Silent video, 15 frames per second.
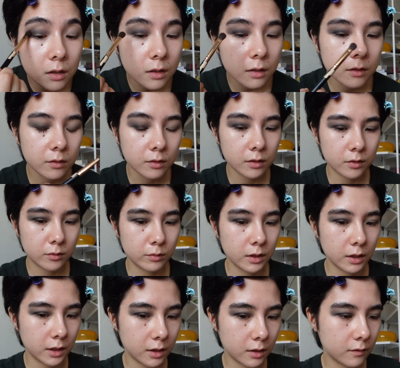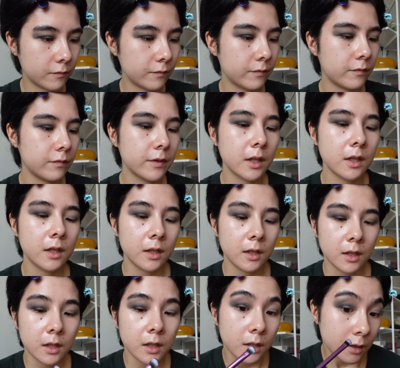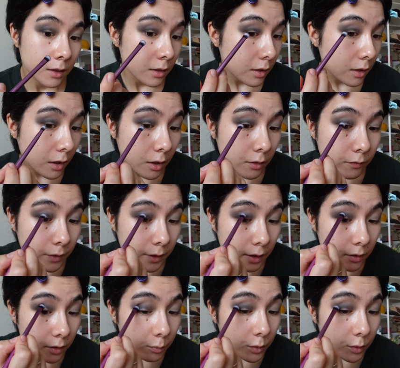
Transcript: I don't know, I really confidence